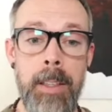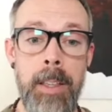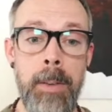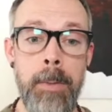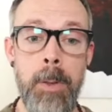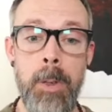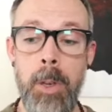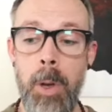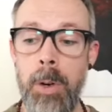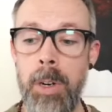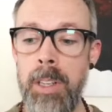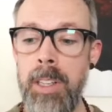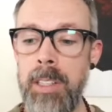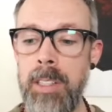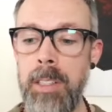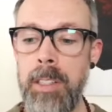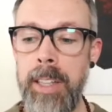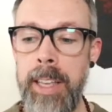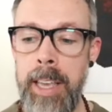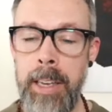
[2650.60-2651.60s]
if you go to
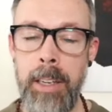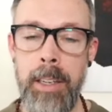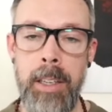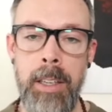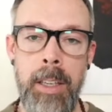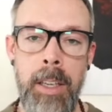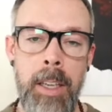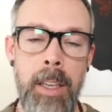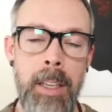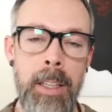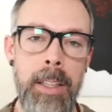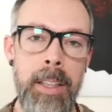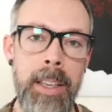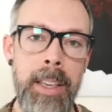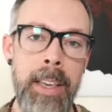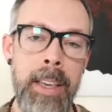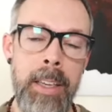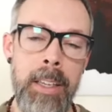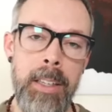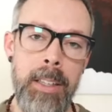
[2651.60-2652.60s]
this link,
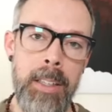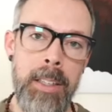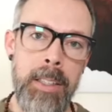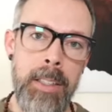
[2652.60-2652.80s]
it